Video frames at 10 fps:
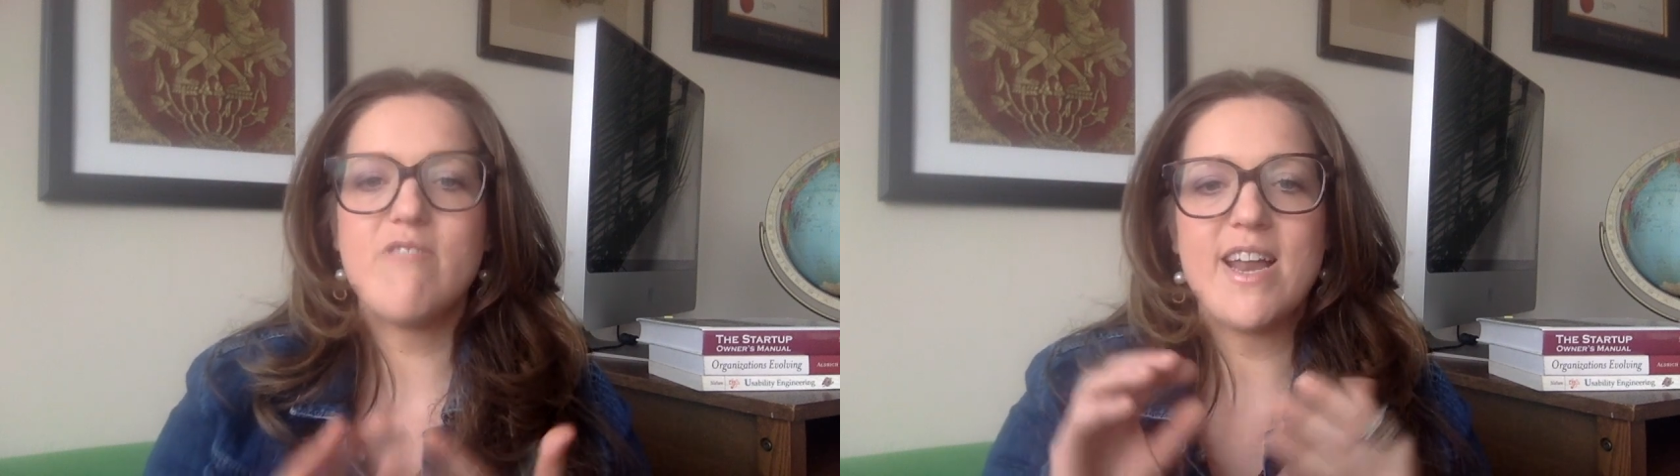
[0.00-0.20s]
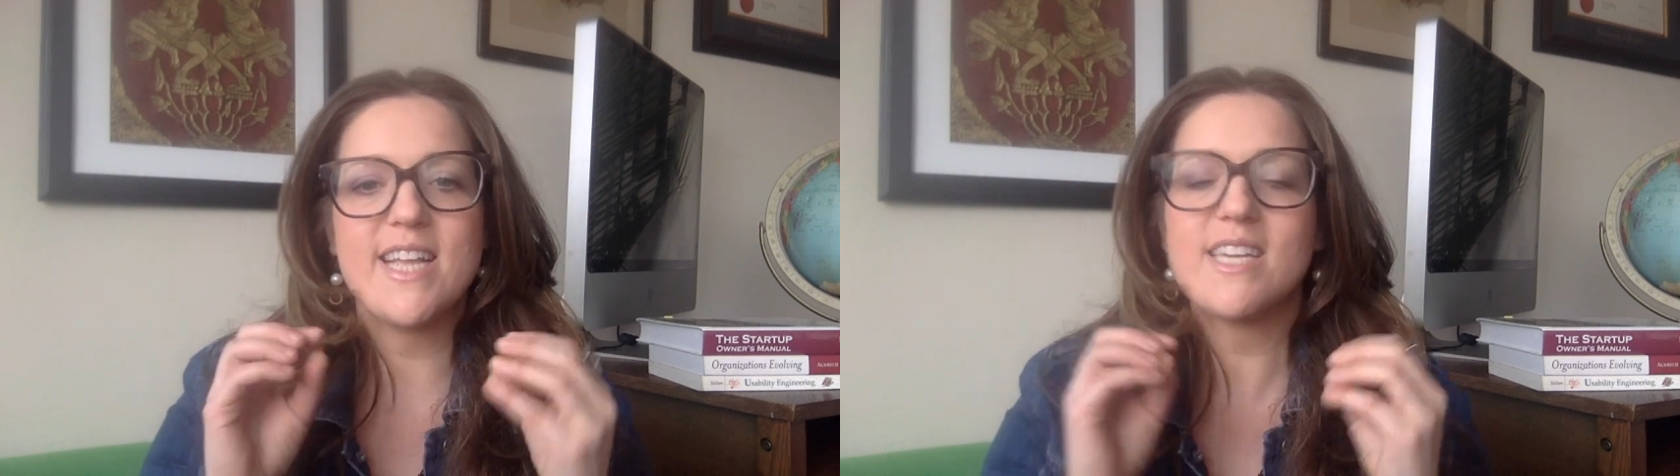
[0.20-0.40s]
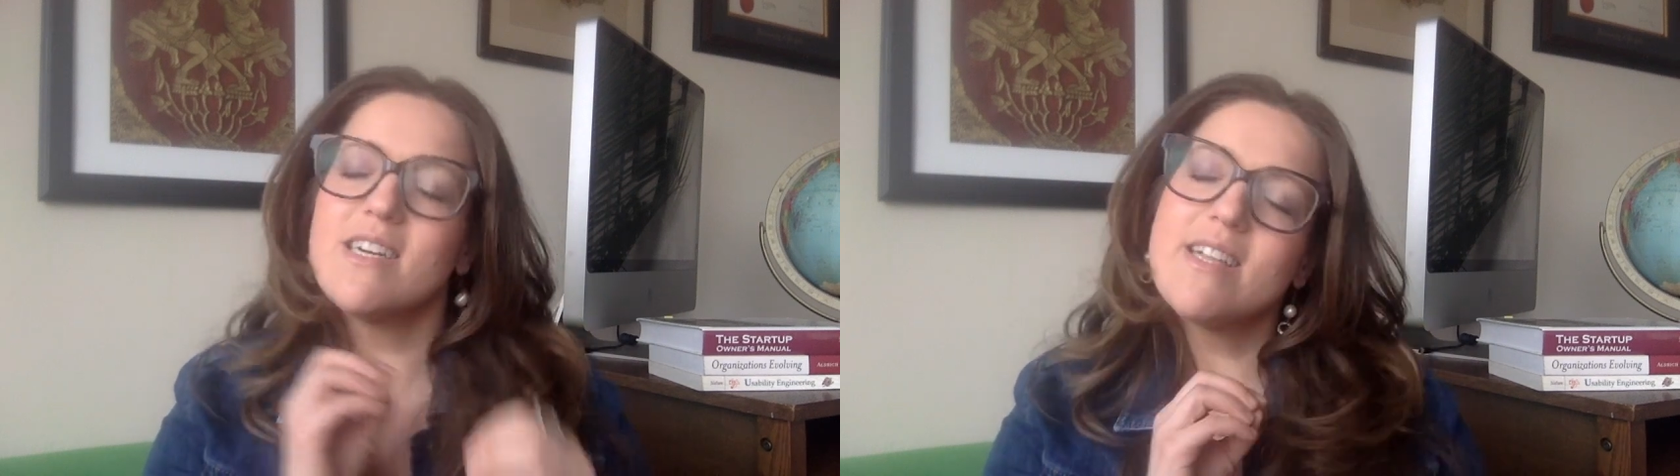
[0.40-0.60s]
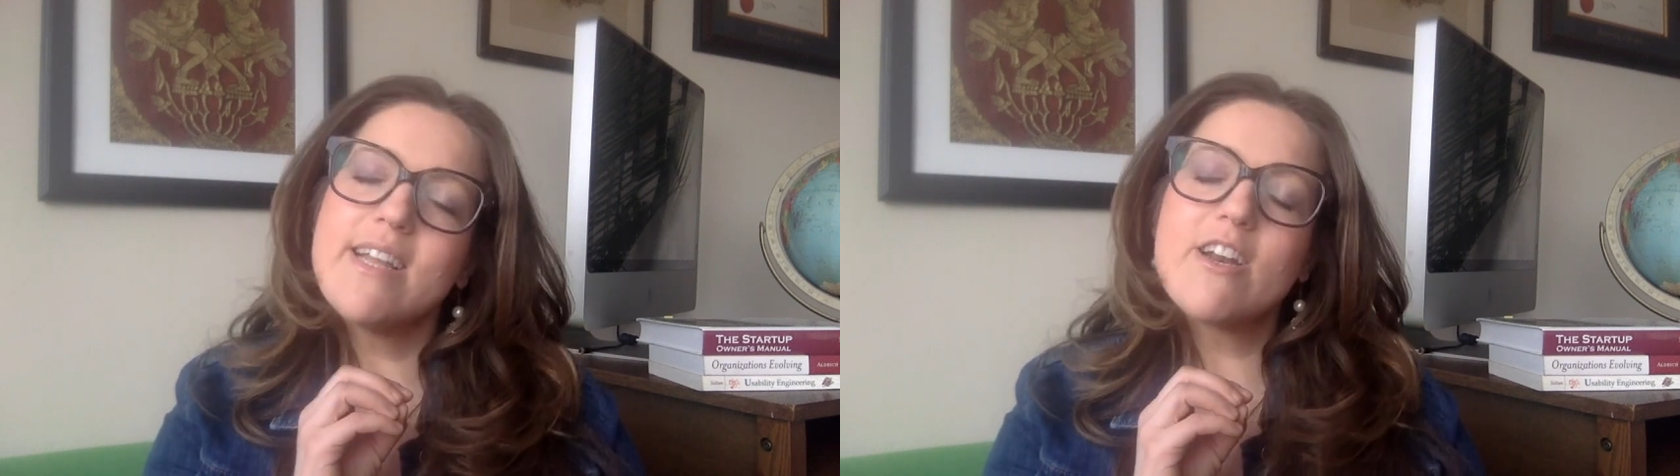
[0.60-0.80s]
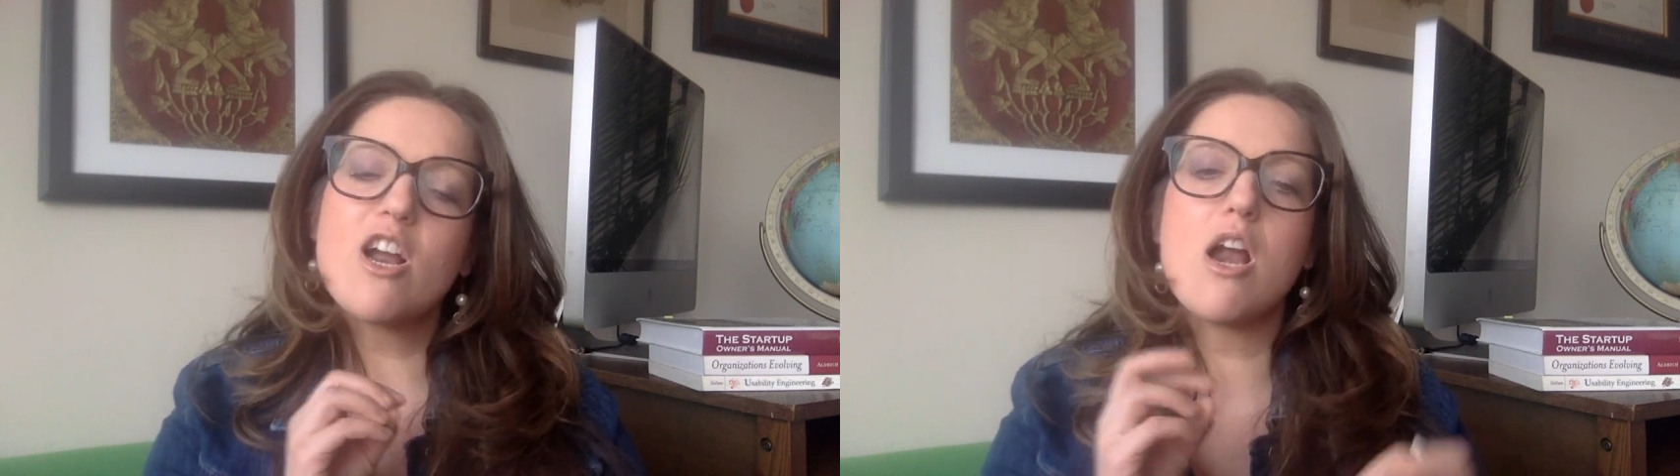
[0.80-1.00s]
writing
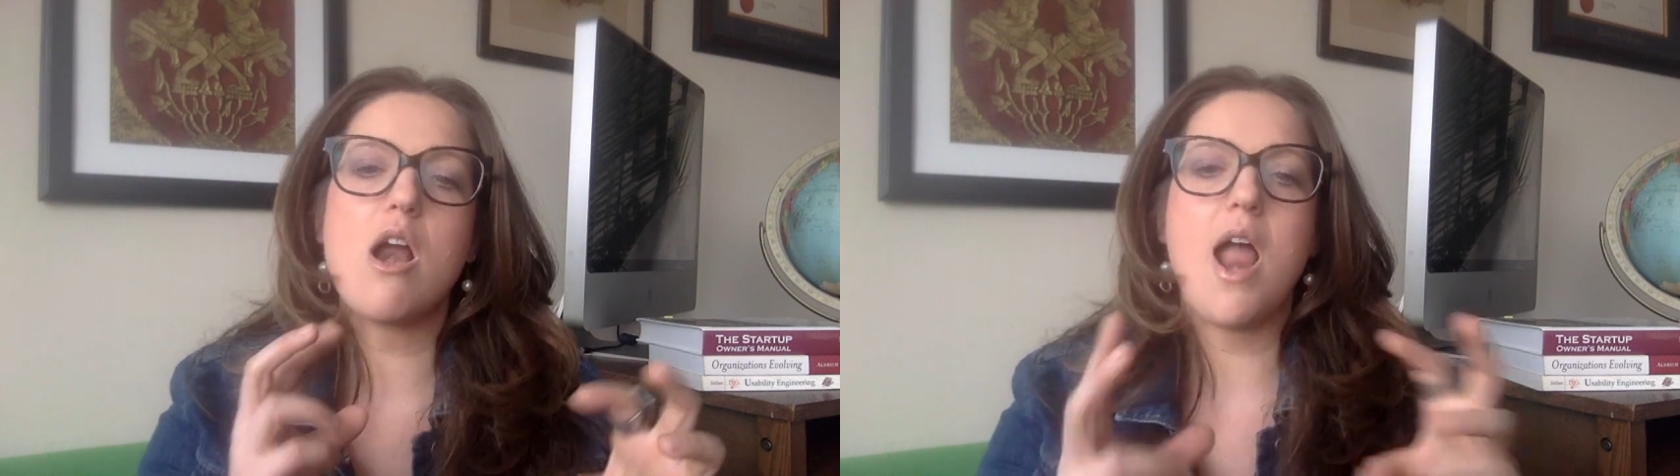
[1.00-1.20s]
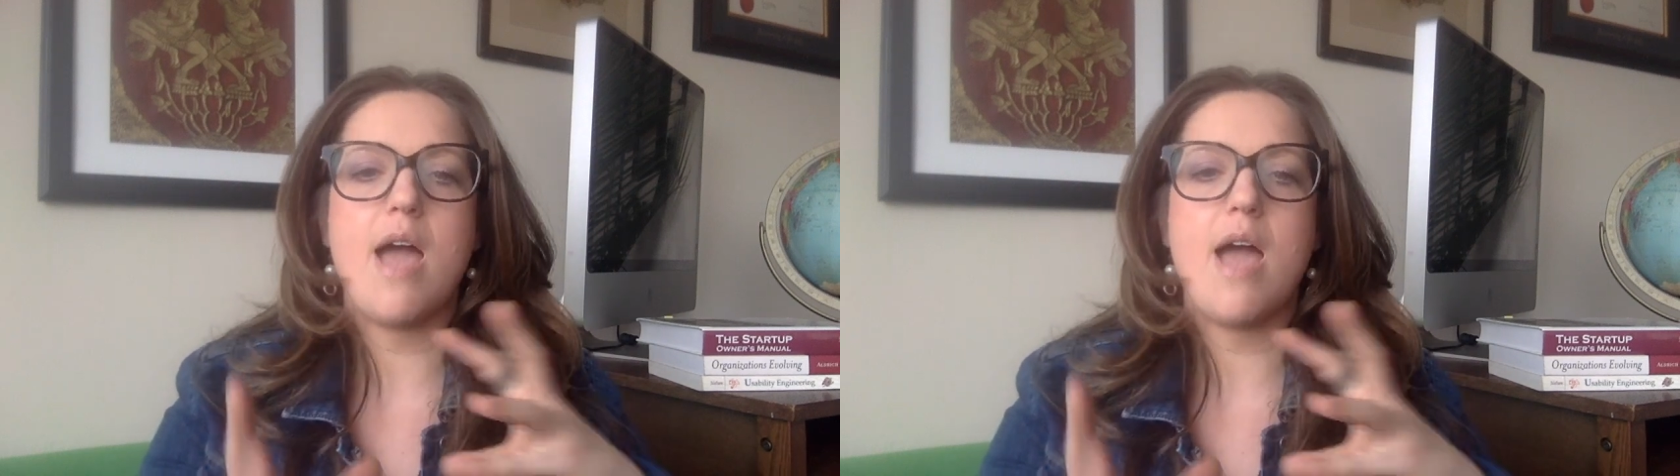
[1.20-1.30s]
cleaner